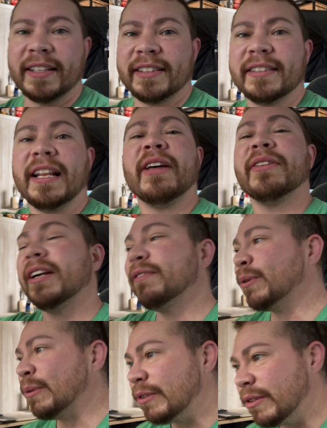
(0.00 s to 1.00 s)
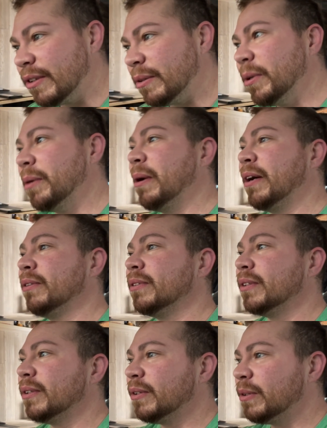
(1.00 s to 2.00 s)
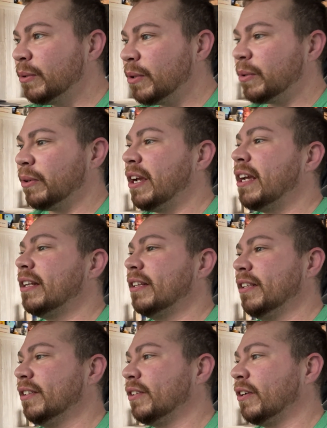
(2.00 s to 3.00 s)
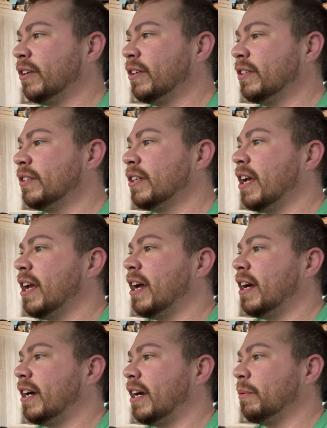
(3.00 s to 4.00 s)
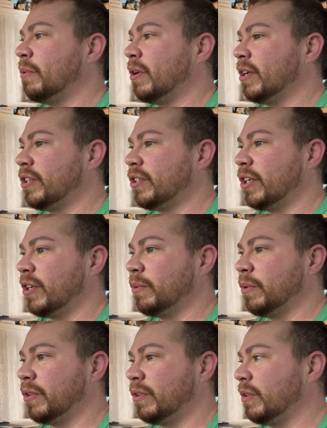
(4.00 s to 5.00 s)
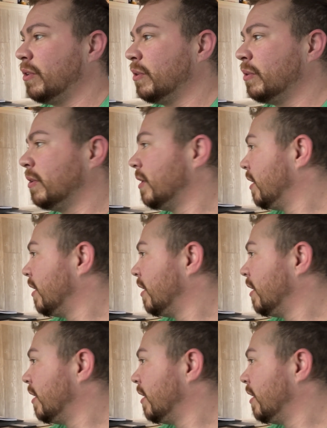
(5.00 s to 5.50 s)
now that I've told you a little bit about who created these cards, I want to share with you